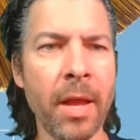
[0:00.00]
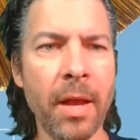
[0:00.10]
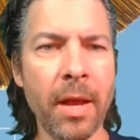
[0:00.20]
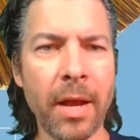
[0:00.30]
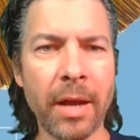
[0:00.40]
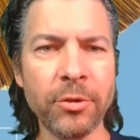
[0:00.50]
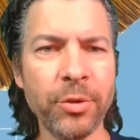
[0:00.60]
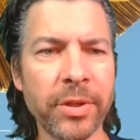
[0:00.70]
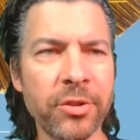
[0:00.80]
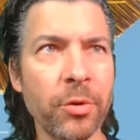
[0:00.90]
How to
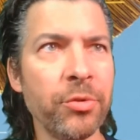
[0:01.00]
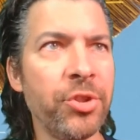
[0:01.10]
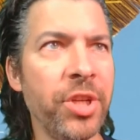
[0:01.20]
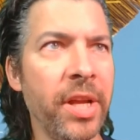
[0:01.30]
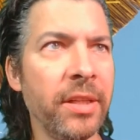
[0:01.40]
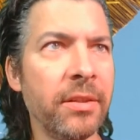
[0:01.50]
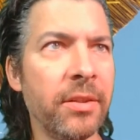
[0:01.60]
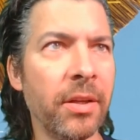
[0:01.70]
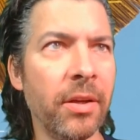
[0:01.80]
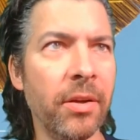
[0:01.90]
associate
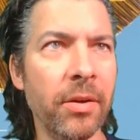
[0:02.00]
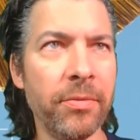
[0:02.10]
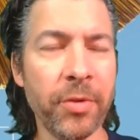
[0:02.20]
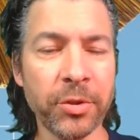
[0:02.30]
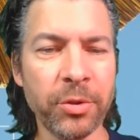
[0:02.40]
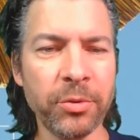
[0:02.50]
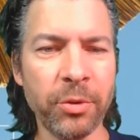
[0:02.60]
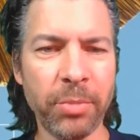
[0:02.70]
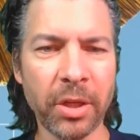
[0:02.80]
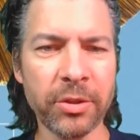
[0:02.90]
uh, Verto to
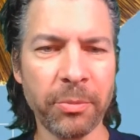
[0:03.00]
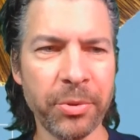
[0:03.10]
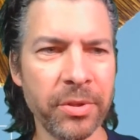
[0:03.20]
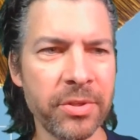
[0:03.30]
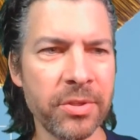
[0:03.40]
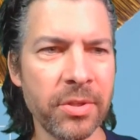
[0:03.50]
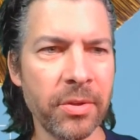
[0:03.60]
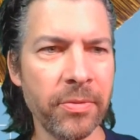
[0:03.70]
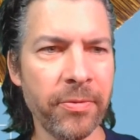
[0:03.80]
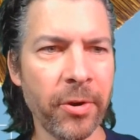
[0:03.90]
Blocktopus.
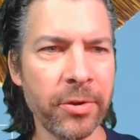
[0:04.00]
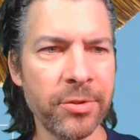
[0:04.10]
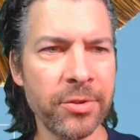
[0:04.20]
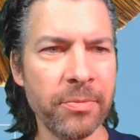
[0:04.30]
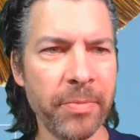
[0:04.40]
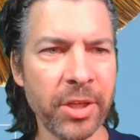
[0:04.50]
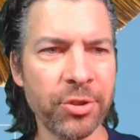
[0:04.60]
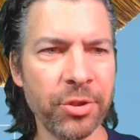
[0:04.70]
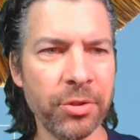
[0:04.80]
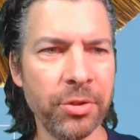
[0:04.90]
First, make
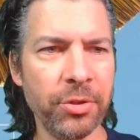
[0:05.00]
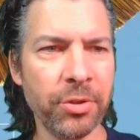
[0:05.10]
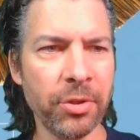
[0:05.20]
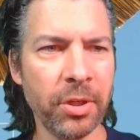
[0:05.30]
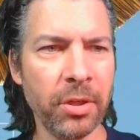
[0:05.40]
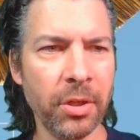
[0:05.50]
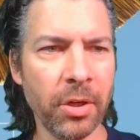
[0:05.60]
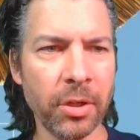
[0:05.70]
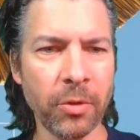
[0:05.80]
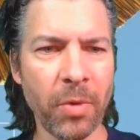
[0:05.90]
sure you're on the
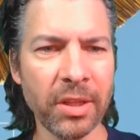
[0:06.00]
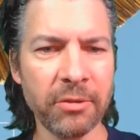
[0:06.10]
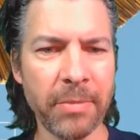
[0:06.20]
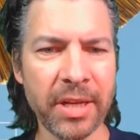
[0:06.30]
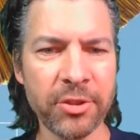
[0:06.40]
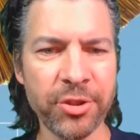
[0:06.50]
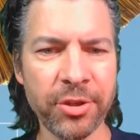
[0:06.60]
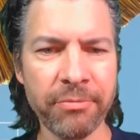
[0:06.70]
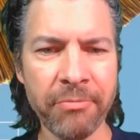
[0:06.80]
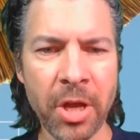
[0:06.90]
wallet manager.
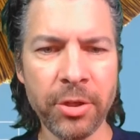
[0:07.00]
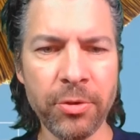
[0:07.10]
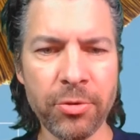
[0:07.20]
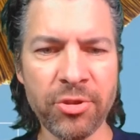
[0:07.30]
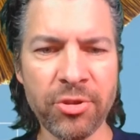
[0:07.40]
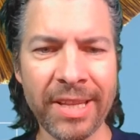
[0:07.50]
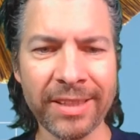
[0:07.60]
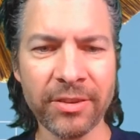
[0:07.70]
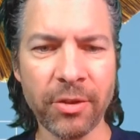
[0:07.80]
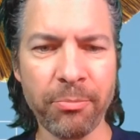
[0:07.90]
You select
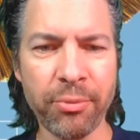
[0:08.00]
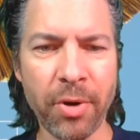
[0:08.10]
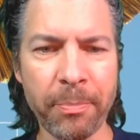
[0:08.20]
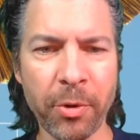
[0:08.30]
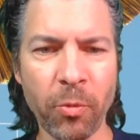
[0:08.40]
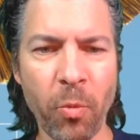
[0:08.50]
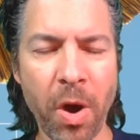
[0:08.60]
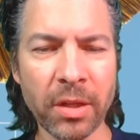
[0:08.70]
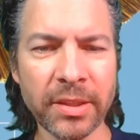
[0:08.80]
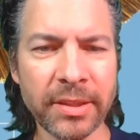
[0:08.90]
the proper wallet.